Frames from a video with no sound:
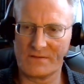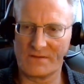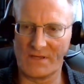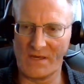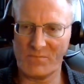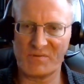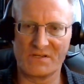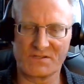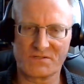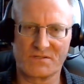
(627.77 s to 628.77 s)
the
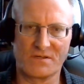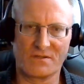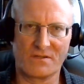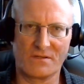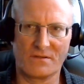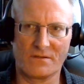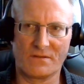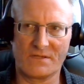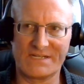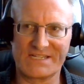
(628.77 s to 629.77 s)
impetus,
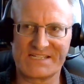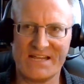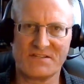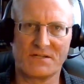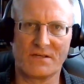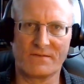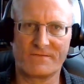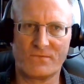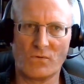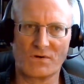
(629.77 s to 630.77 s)
the necessity
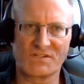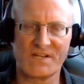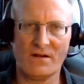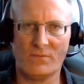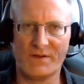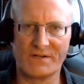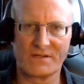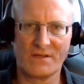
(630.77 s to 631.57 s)
for settlement,